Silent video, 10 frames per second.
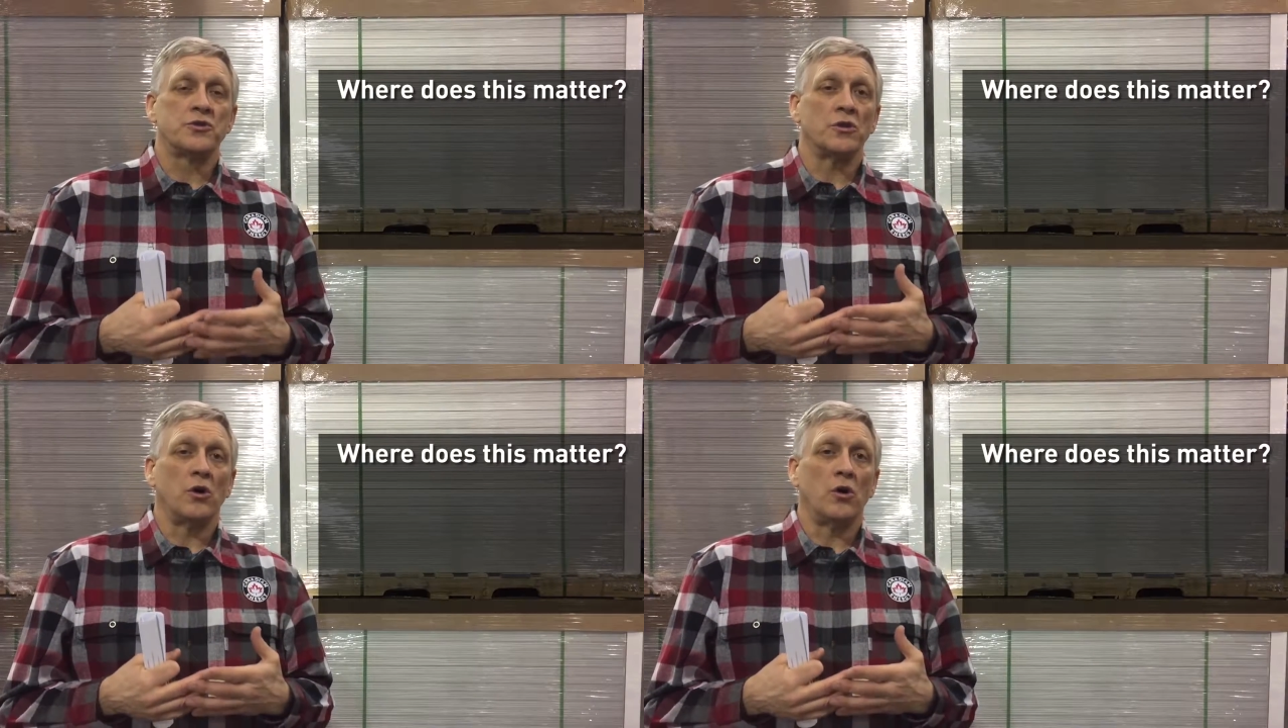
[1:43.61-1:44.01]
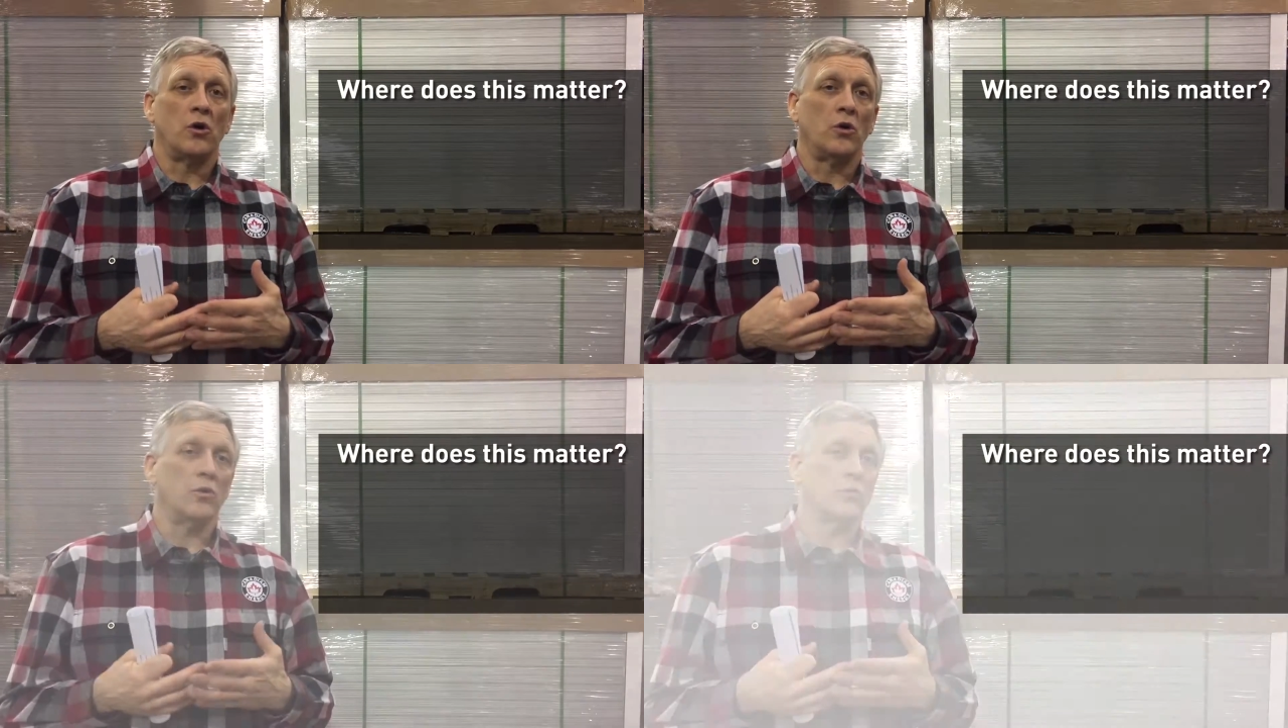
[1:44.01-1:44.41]

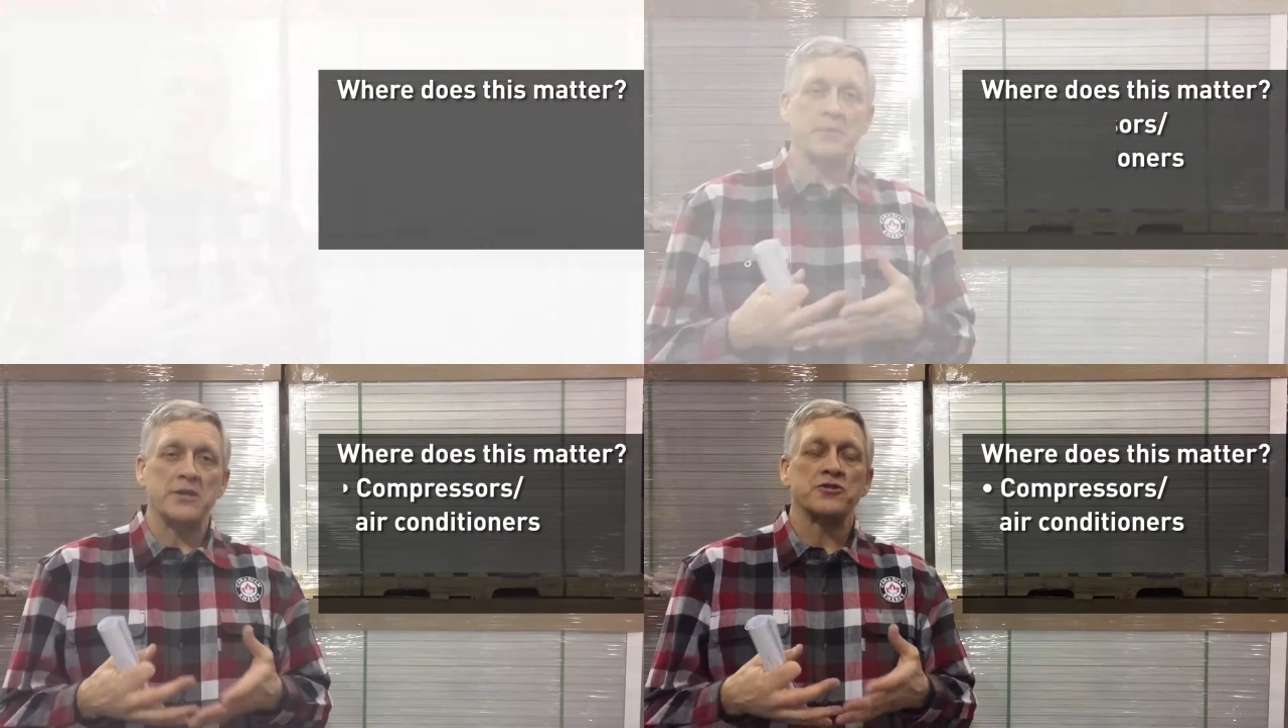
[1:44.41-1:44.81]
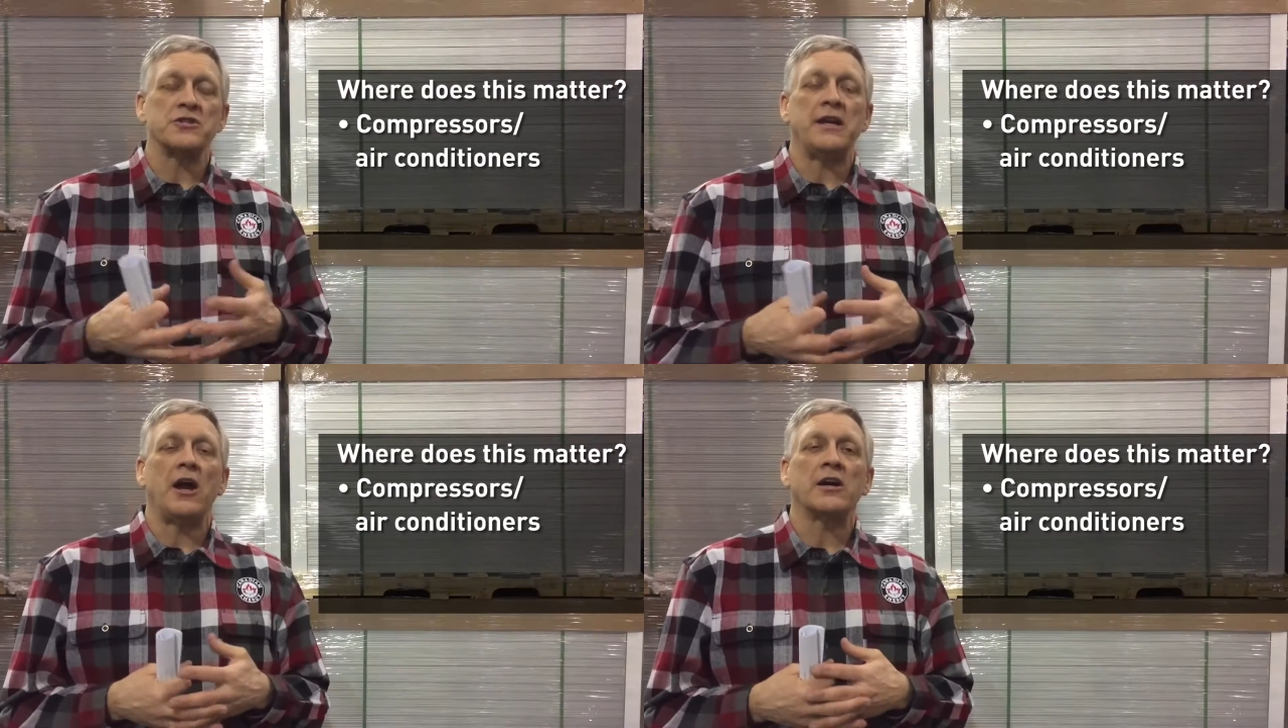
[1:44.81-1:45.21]
So compressors
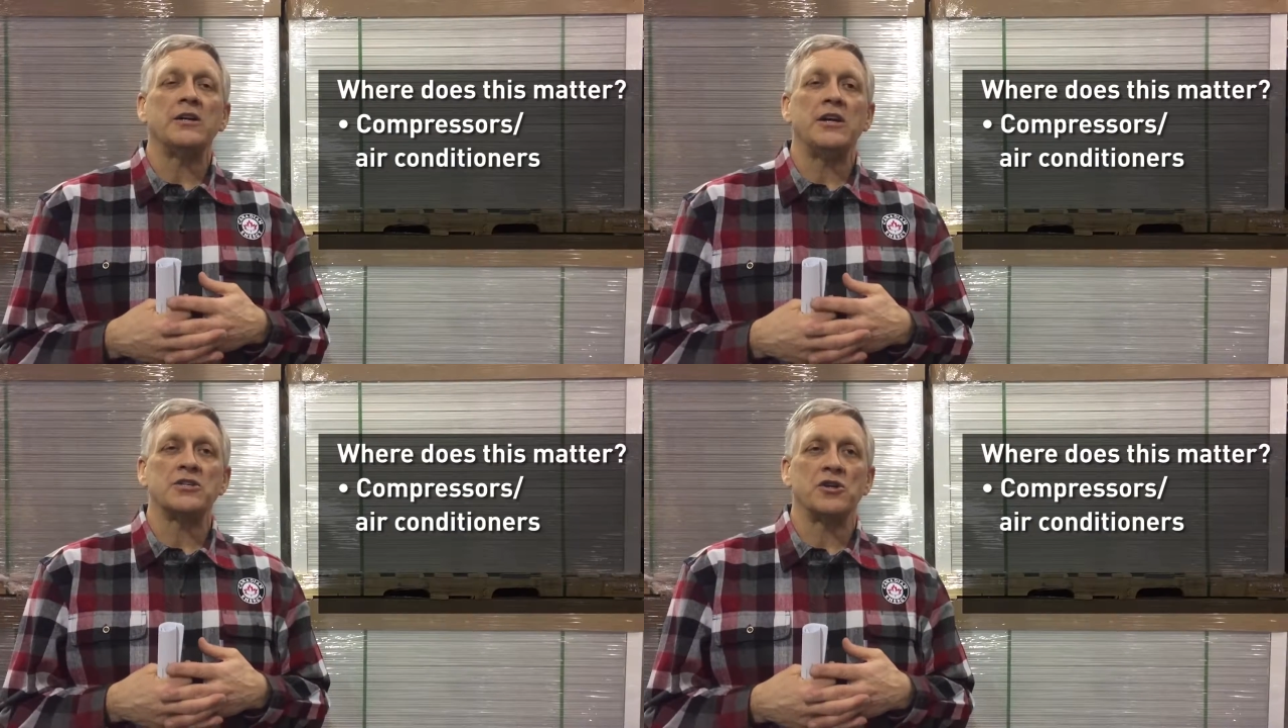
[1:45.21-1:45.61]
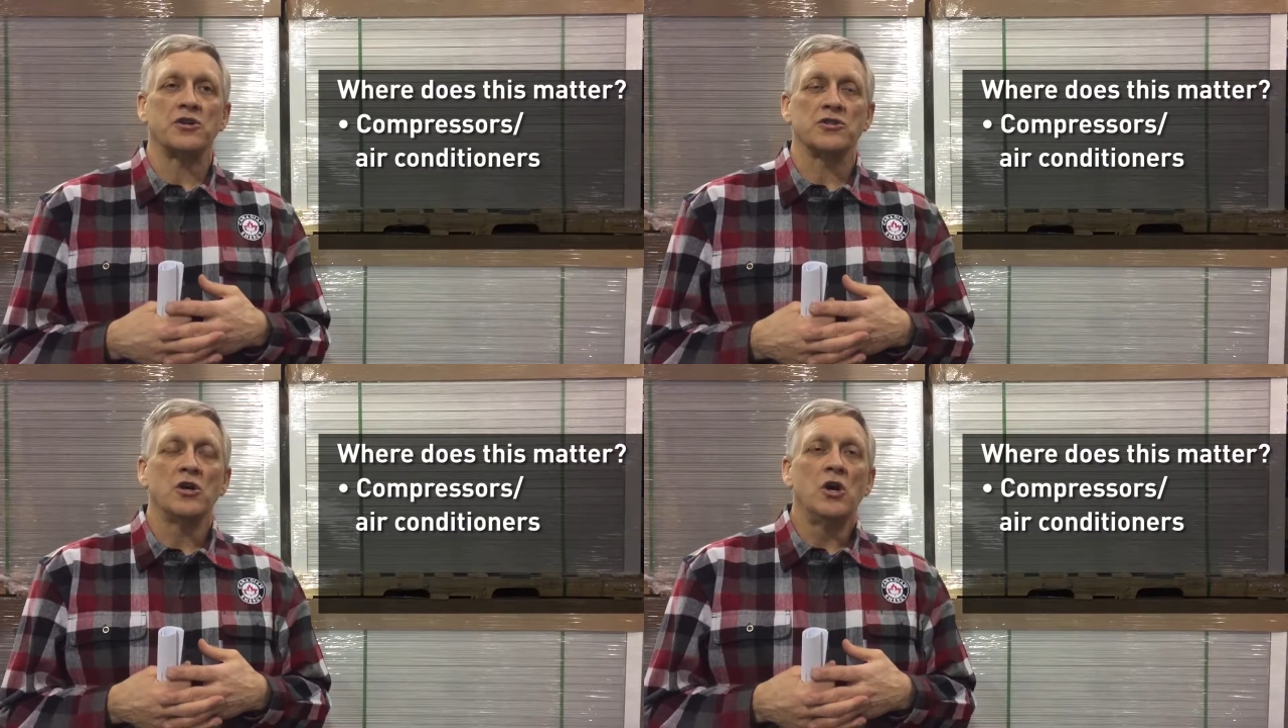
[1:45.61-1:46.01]
and air
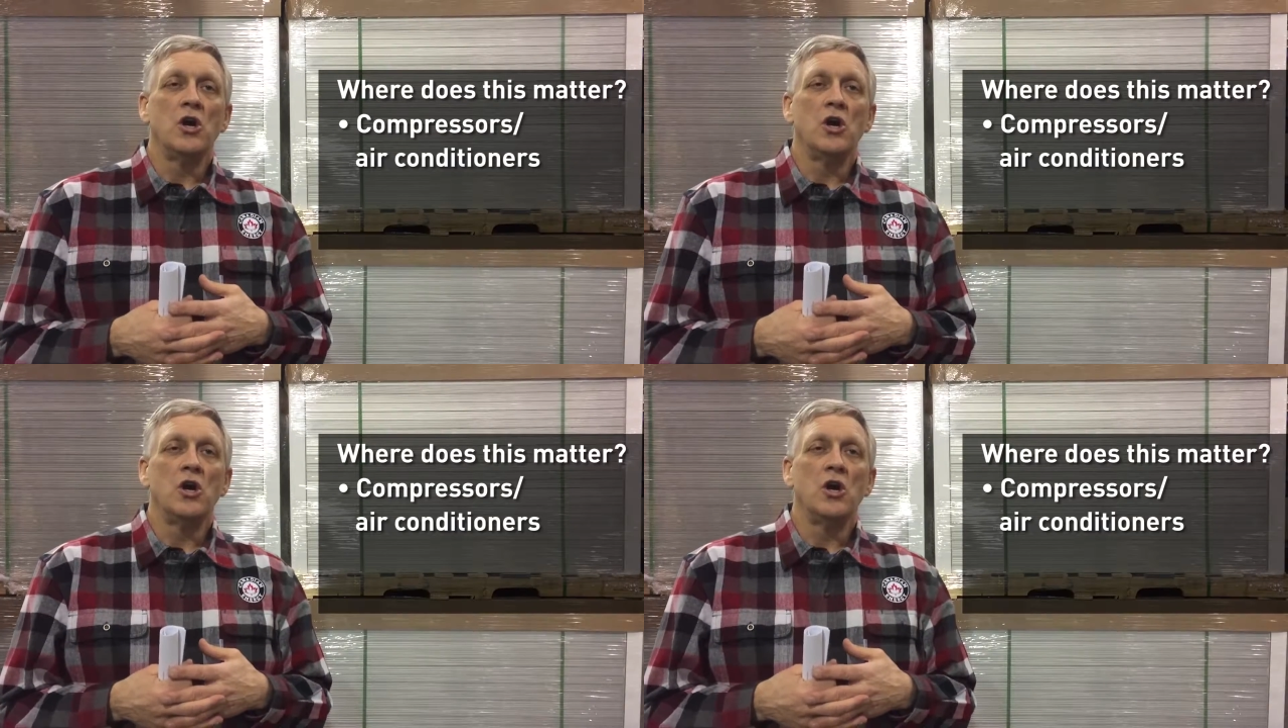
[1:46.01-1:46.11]
conditioners